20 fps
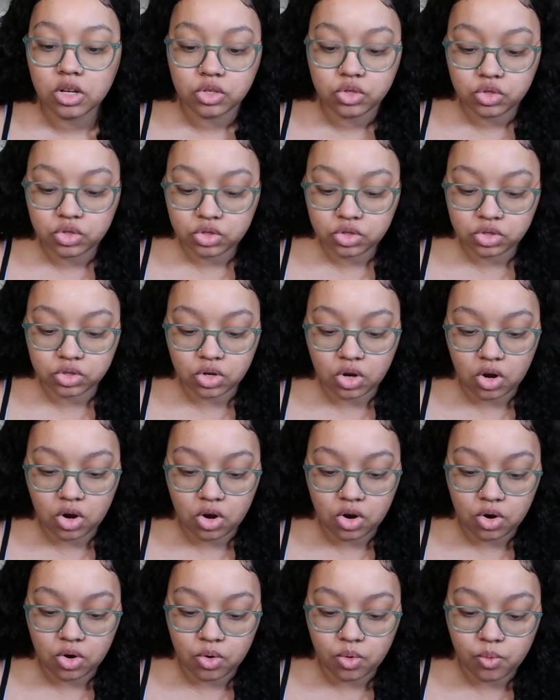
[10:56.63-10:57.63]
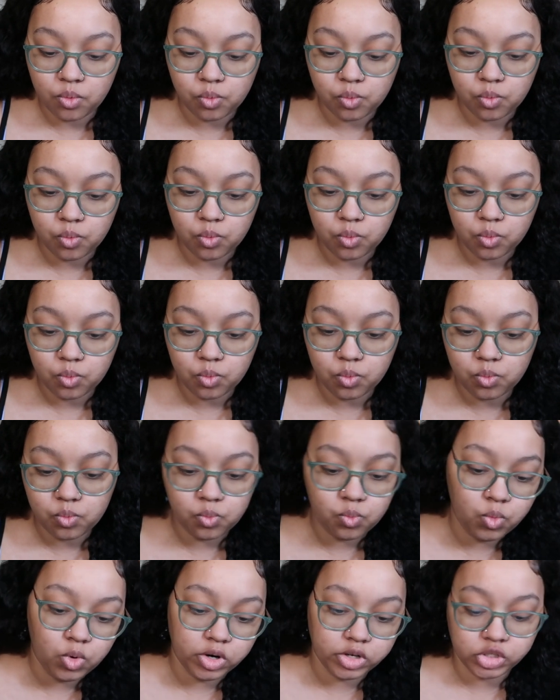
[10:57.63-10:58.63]
So
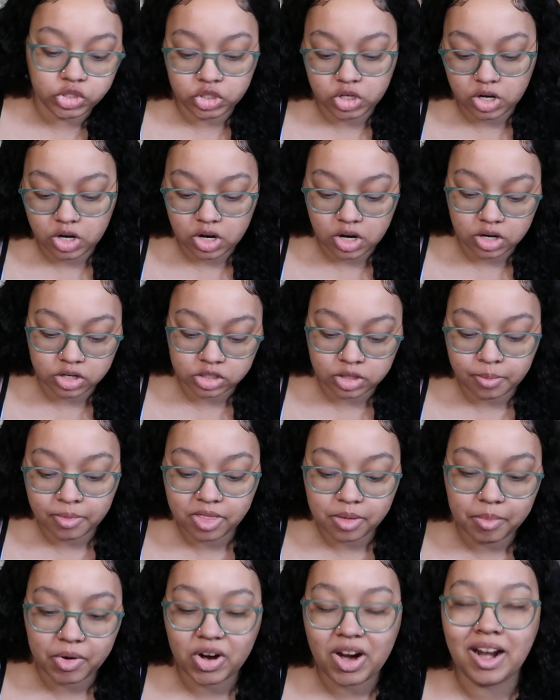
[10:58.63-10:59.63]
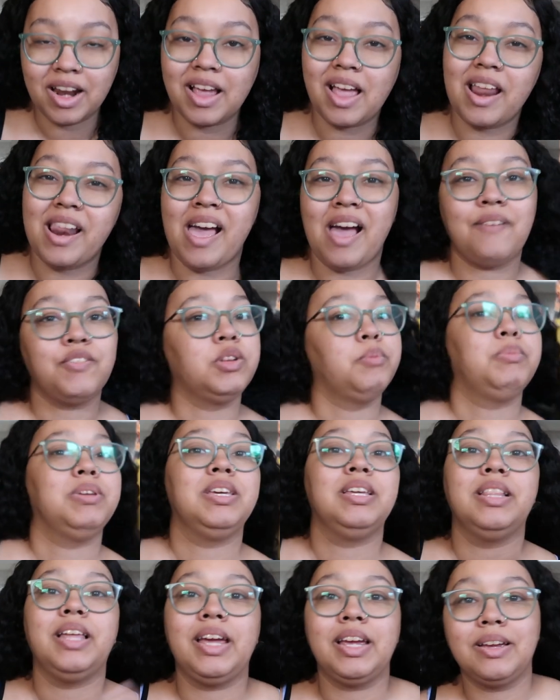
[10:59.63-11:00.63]
we're just gonna, some of them are kind of gonna have to
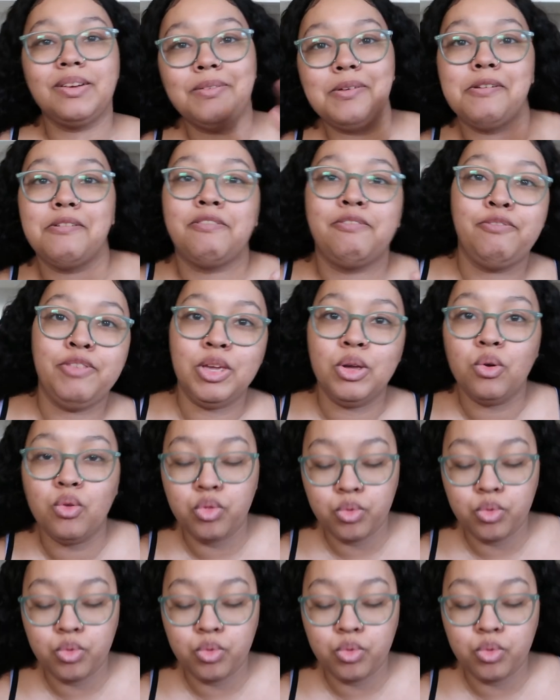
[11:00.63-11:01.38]
be like feel